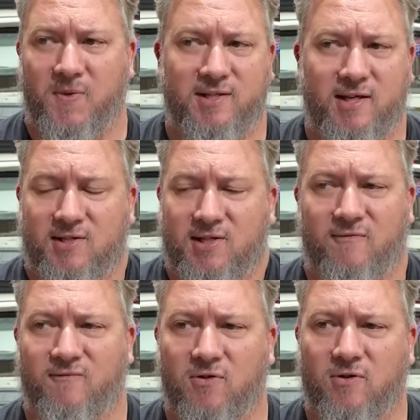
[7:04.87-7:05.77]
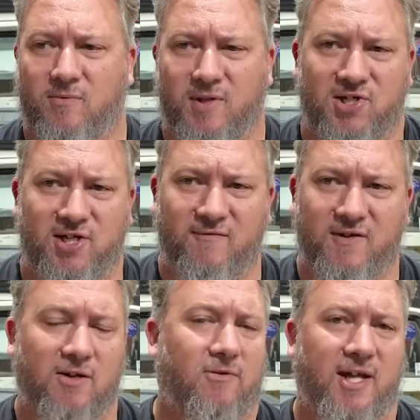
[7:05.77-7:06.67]
He said, C4 with a
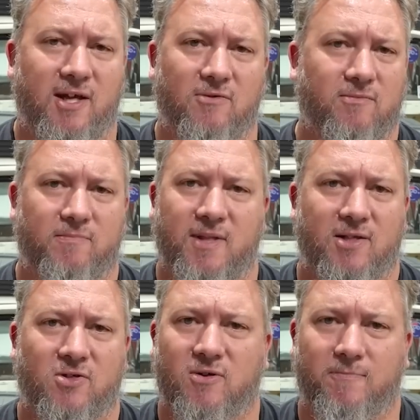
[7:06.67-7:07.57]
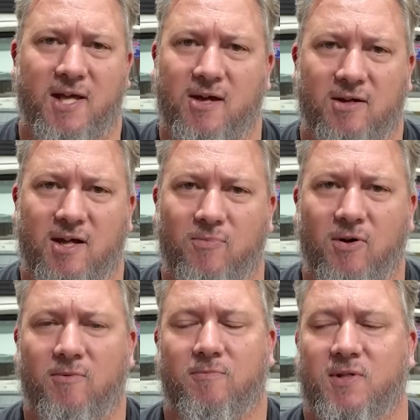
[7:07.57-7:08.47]
shift kit will handle that sort of power, no
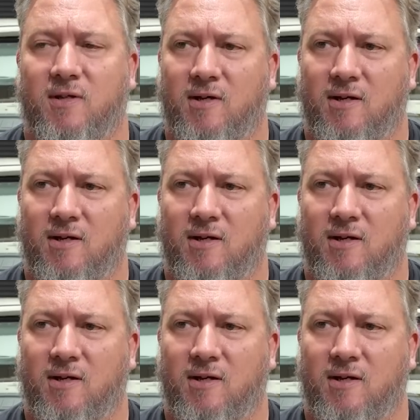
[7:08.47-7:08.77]
problems.